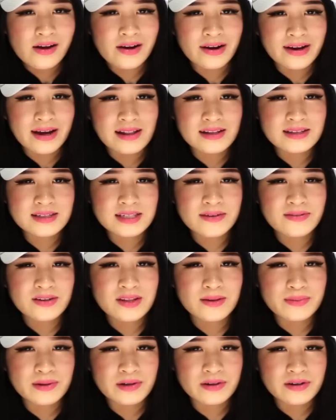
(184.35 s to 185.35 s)
Okay, let's give her
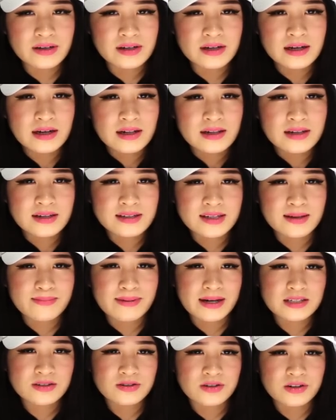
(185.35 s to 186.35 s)
the balloon. Let's get
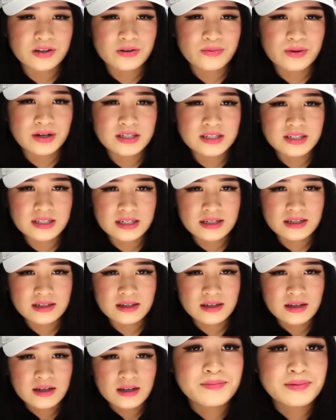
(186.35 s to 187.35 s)
back to her. Where is she?
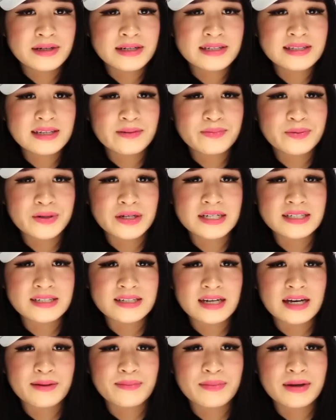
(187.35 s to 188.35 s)
Please
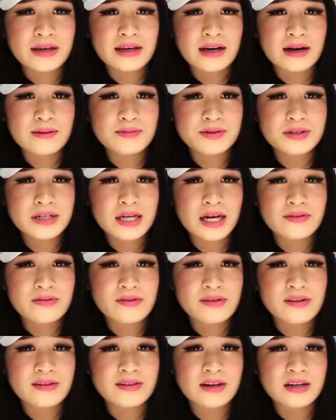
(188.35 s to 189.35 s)
appreciate me. I'm doing
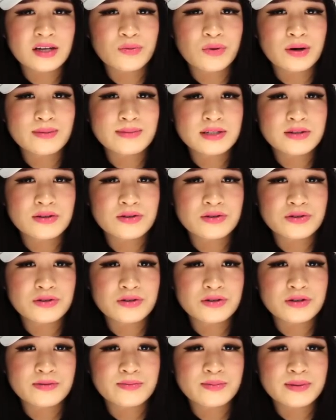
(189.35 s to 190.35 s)
everything that you want me to
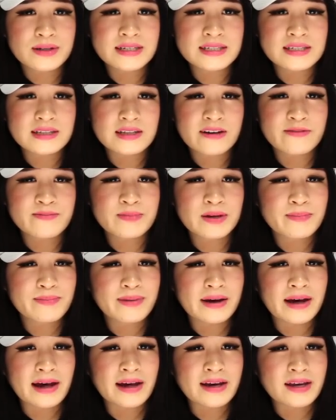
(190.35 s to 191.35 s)
do. Please love me
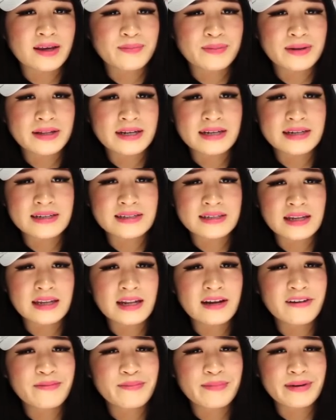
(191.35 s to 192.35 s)
back. Please
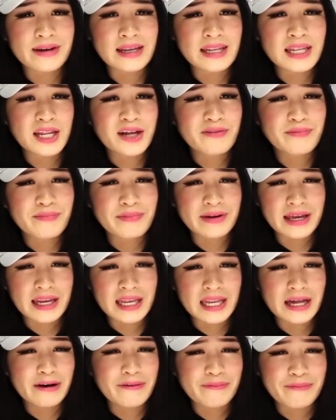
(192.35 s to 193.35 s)
love me. Love me.
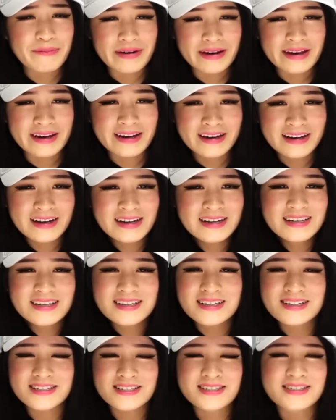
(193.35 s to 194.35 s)
Love me.
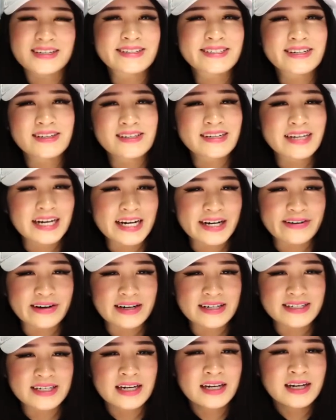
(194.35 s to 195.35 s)
It's just like telling your
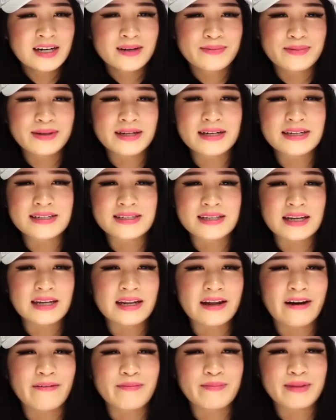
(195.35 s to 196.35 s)
crush, please
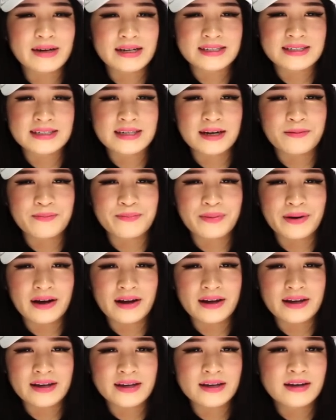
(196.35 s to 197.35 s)
love me,
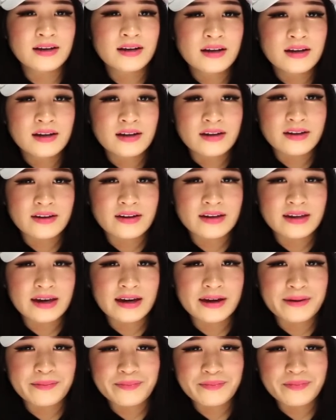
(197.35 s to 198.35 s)
senpai.
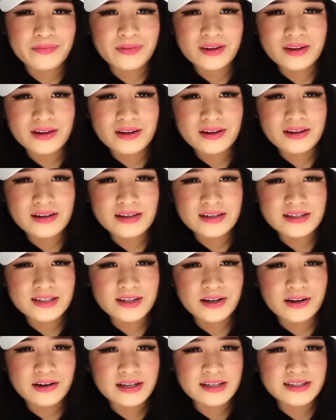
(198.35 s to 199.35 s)
Okay.
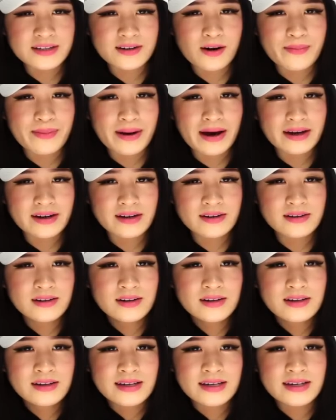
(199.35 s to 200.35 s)
Let's go back.
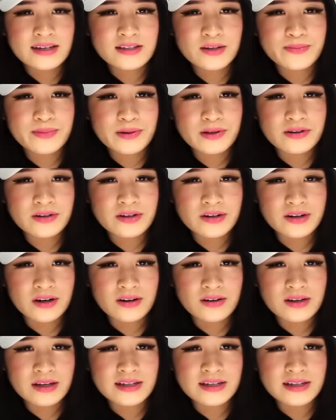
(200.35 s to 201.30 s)
Here's your balloon, girl.